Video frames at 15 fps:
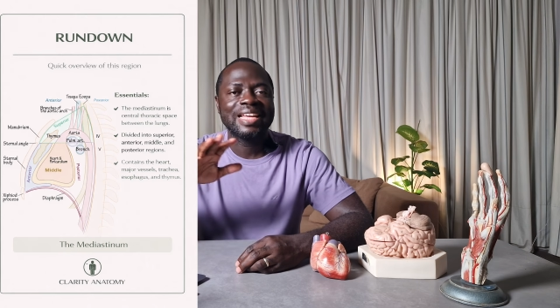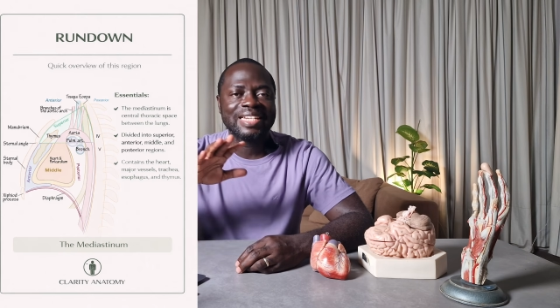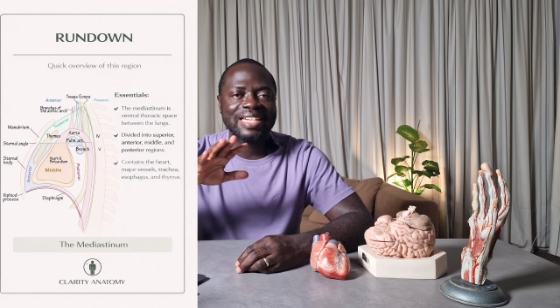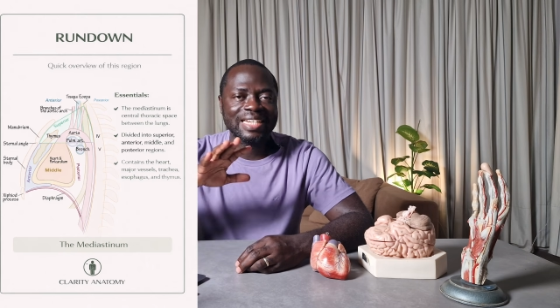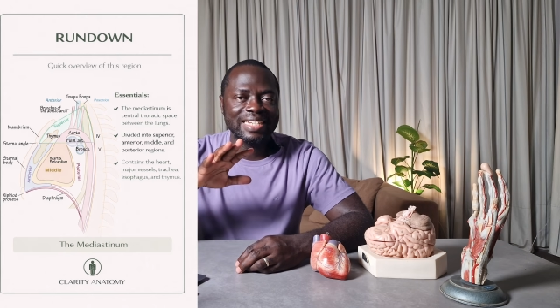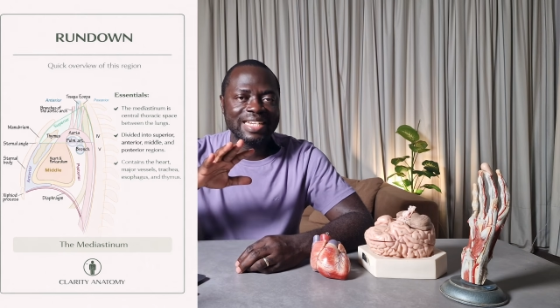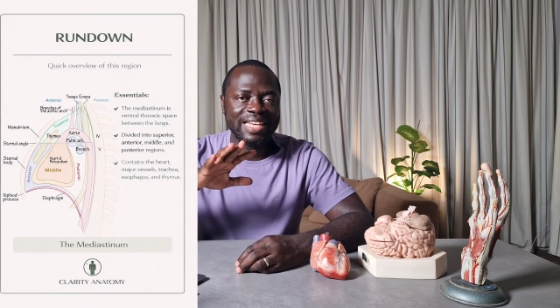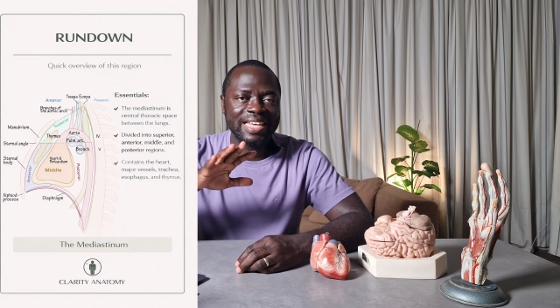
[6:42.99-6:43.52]

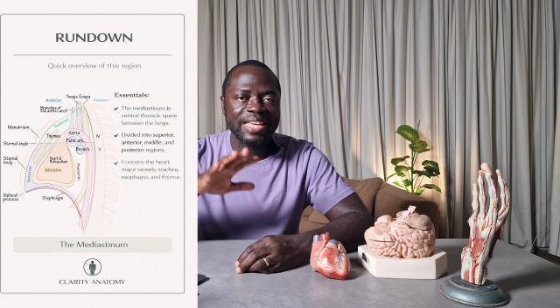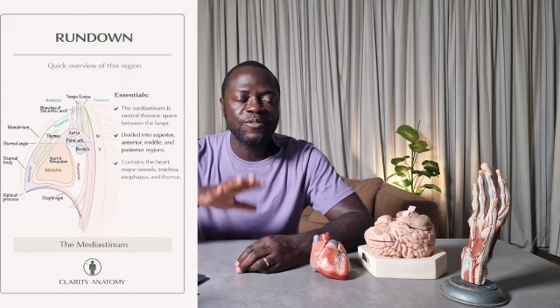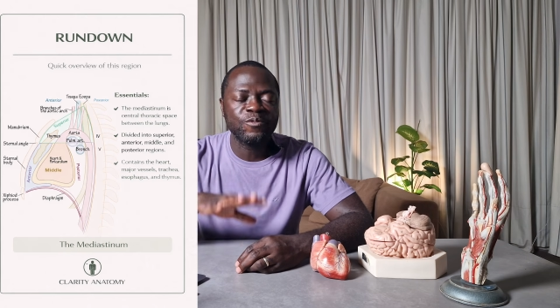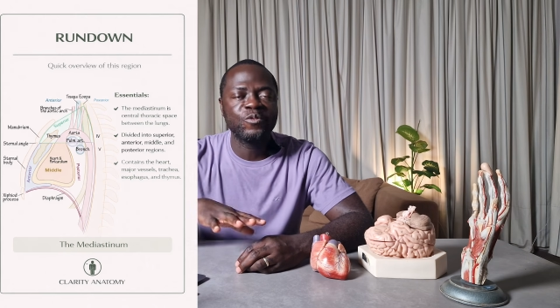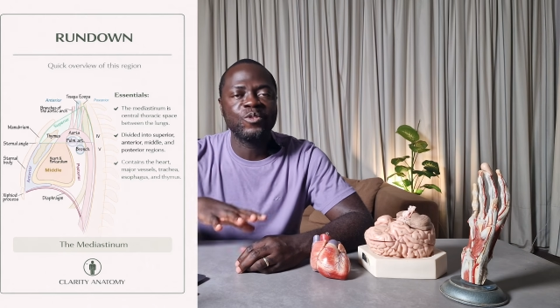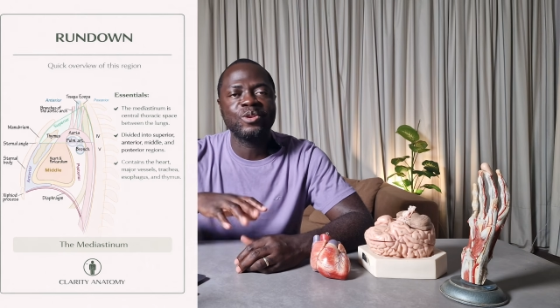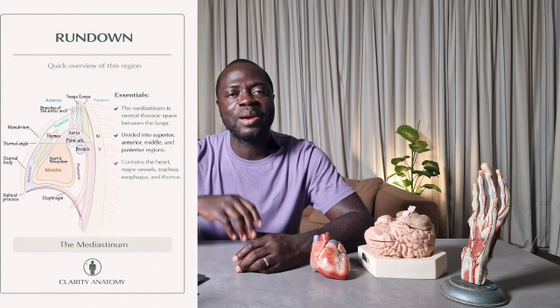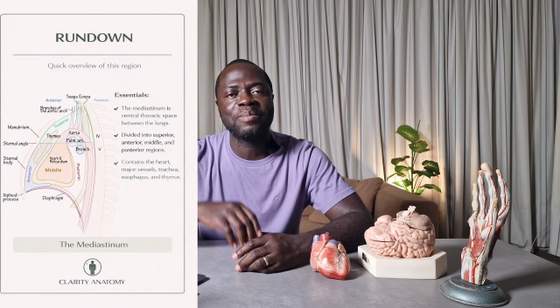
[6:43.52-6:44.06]
then the
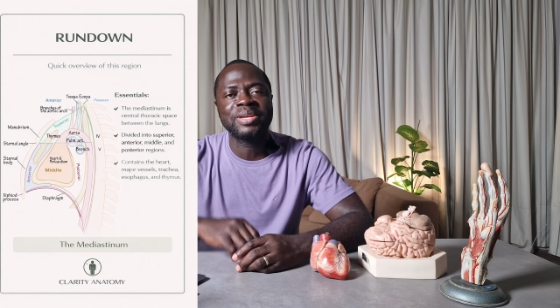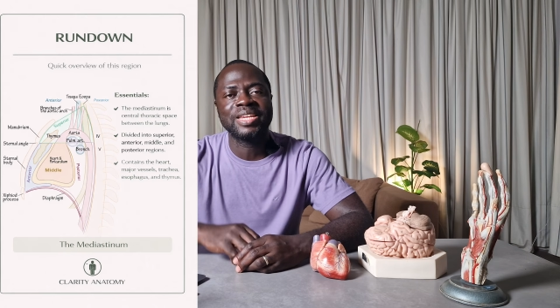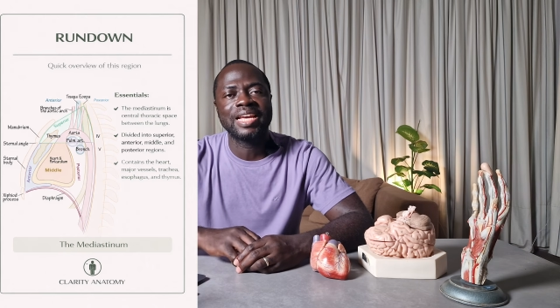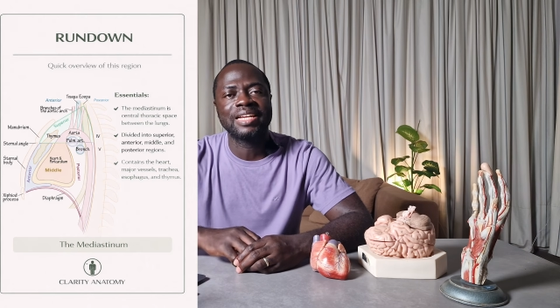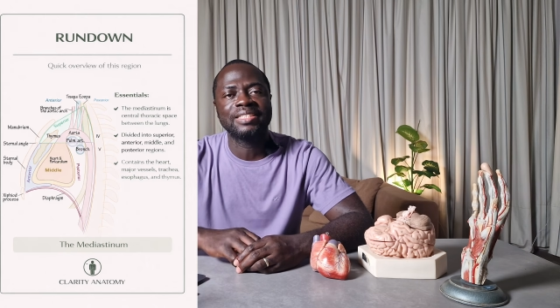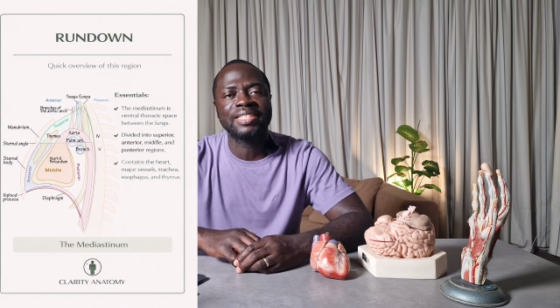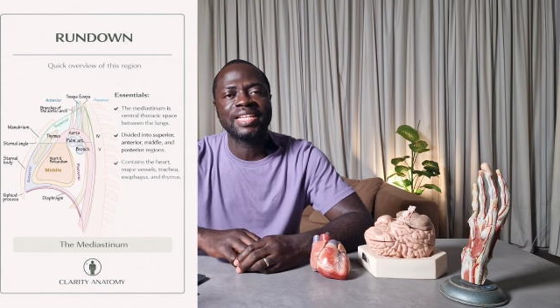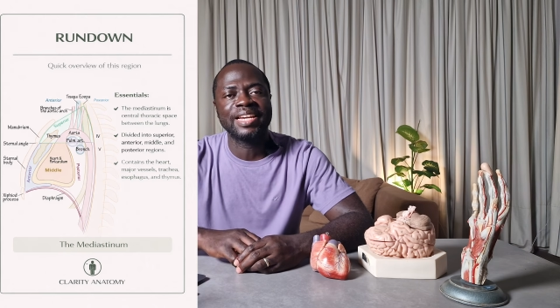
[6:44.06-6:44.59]
inferior
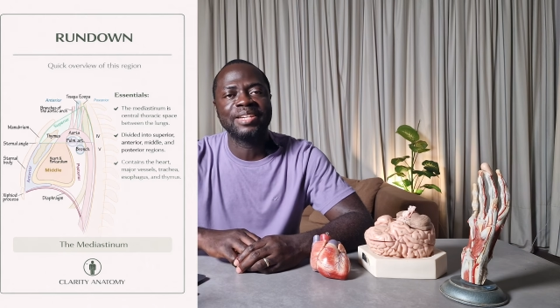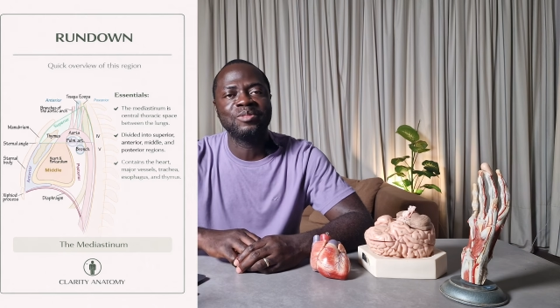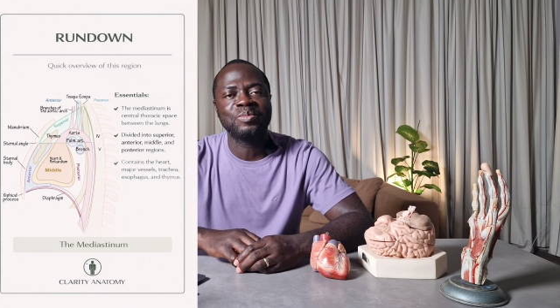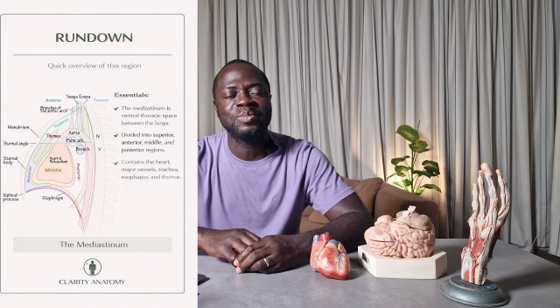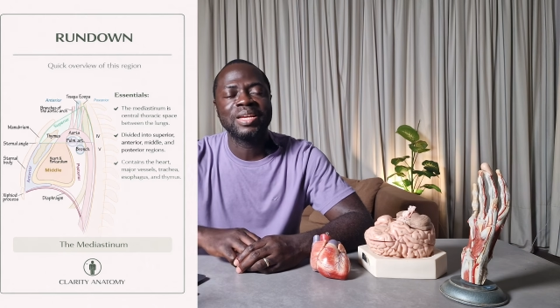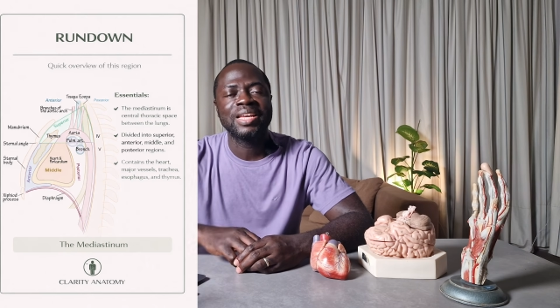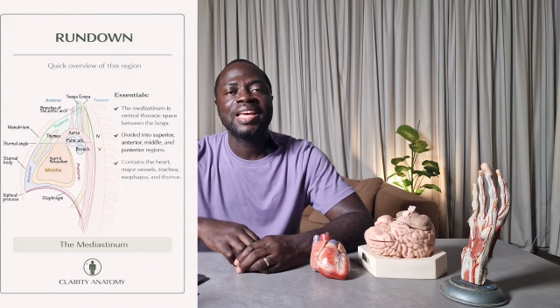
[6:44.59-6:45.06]
mediastinum.